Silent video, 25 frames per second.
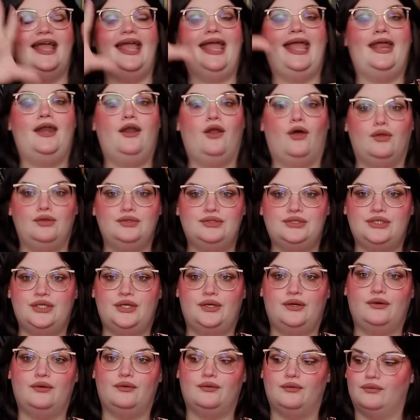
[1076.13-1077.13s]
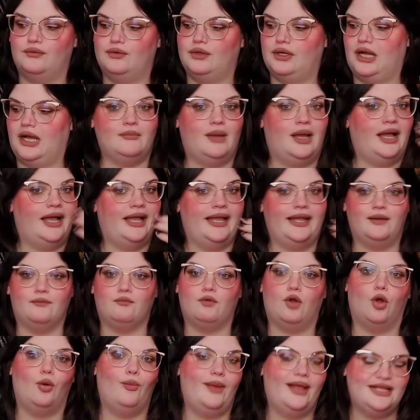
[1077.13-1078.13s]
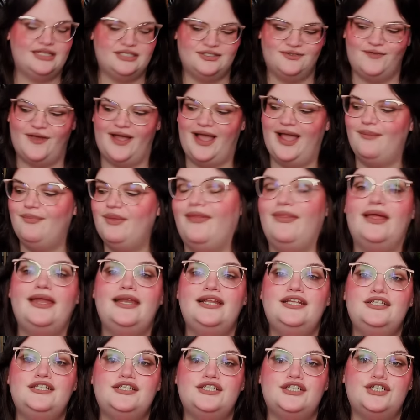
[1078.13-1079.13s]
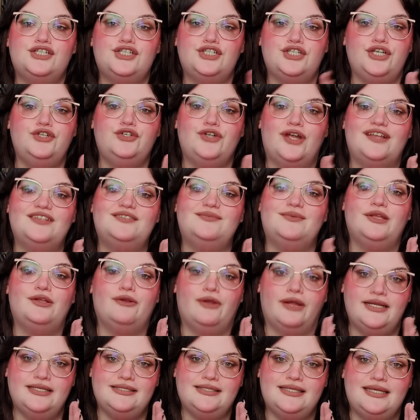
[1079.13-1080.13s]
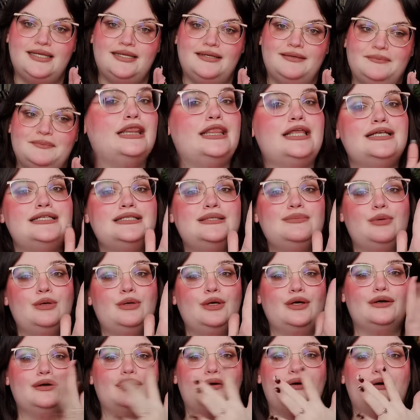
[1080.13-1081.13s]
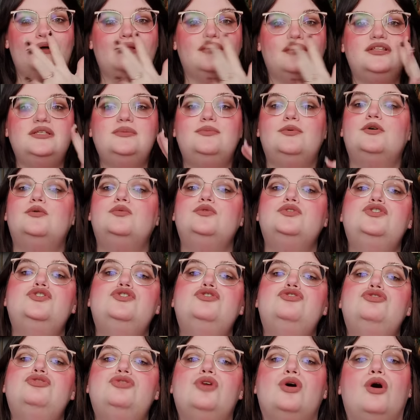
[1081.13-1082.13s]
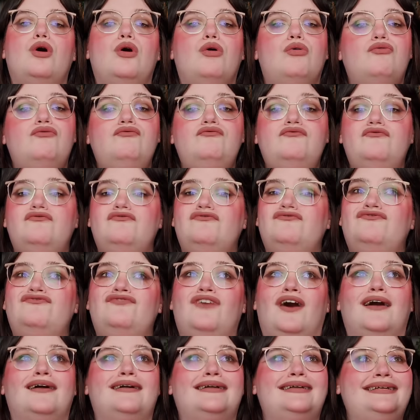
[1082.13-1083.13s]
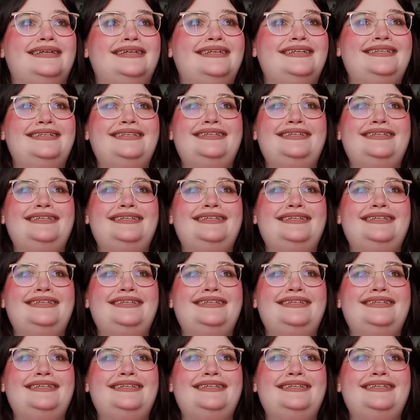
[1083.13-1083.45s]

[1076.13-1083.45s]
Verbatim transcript: and also my romance vibe. And that is She Drives Me Crazy. This book was so fucking